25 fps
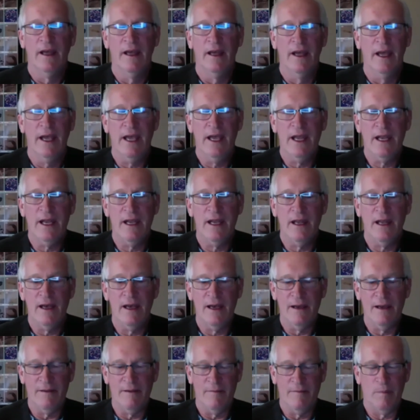And
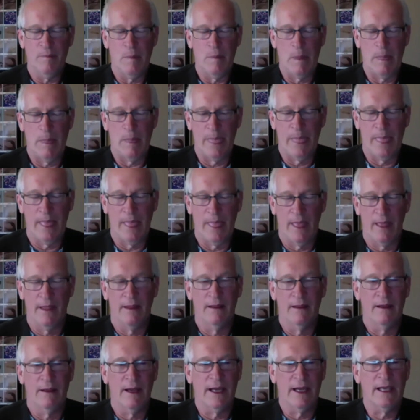
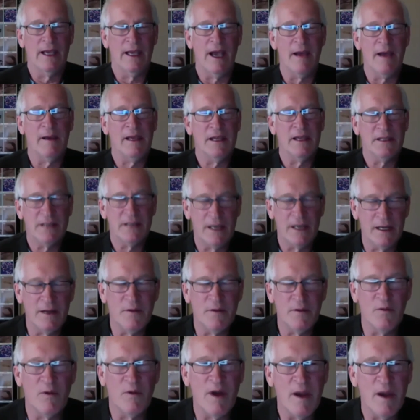I guess I
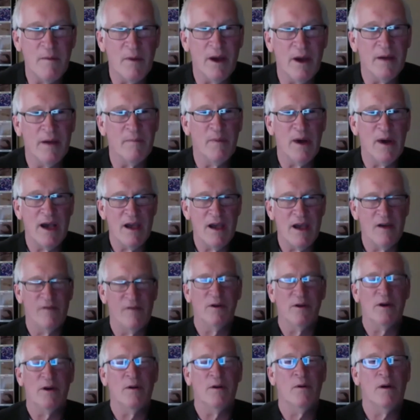didn't write my bio
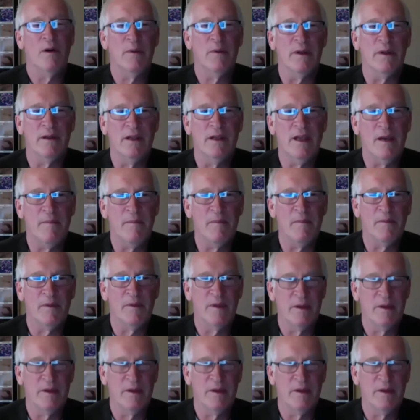very well, but yeah,